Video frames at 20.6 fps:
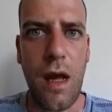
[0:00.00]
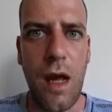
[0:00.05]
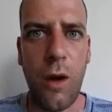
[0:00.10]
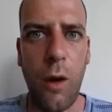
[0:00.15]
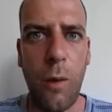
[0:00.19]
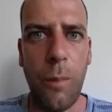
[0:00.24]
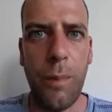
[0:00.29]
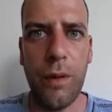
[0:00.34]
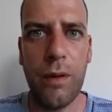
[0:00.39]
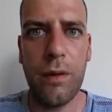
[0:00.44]

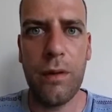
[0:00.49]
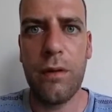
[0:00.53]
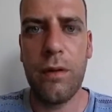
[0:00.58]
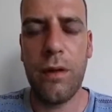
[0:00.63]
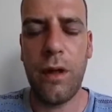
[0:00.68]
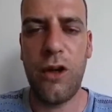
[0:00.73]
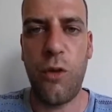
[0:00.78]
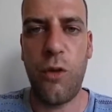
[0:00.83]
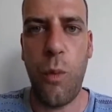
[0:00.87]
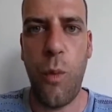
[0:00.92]
Hey up,
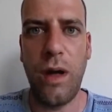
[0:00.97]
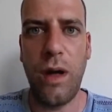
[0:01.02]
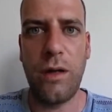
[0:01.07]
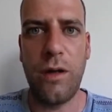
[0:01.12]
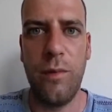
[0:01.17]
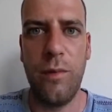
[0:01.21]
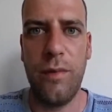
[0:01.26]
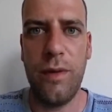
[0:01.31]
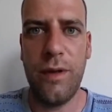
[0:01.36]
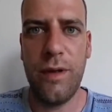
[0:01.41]
and
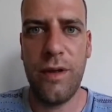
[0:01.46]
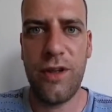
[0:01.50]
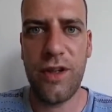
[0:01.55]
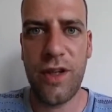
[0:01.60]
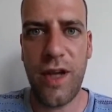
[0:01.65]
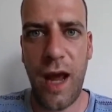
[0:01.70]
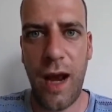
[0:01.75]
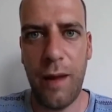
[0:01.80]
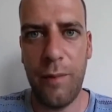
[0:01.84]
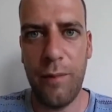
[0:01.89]
welcome
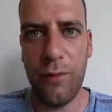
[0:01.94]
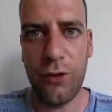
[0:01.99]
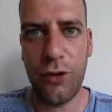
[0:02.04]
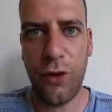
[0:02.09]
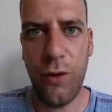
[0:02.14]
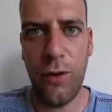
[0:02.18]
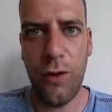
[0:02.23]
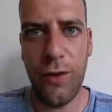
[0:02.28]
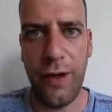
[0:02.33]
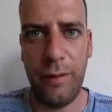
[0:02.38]
to Callum's
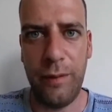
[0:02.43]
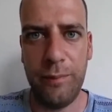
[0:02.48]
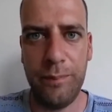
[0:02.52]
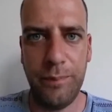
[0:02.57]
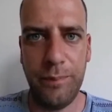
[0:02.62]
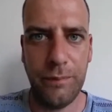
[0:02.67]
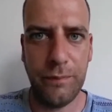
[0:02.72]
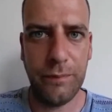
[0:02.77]
Corner.